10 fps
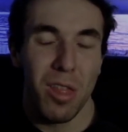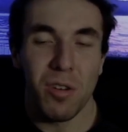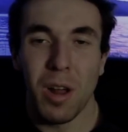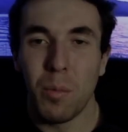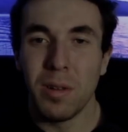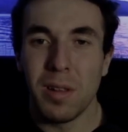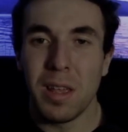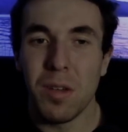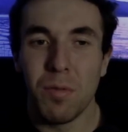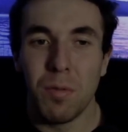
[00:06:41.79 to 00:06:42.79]
they're not willing to
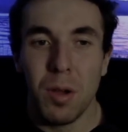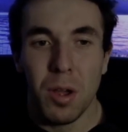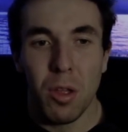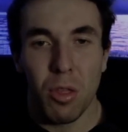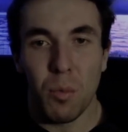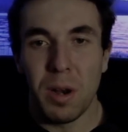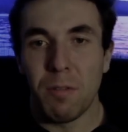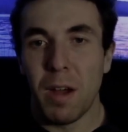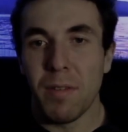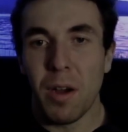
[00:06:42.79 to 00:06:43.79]
give 3 to
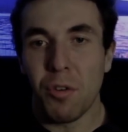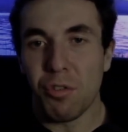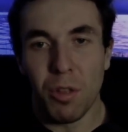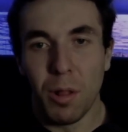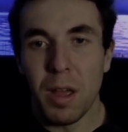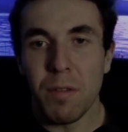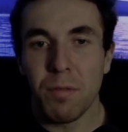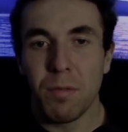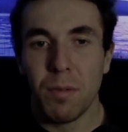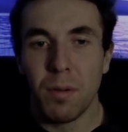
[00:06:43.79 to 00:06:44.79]
5 hours of their
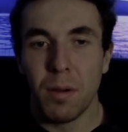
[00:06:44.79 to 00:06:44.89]
life,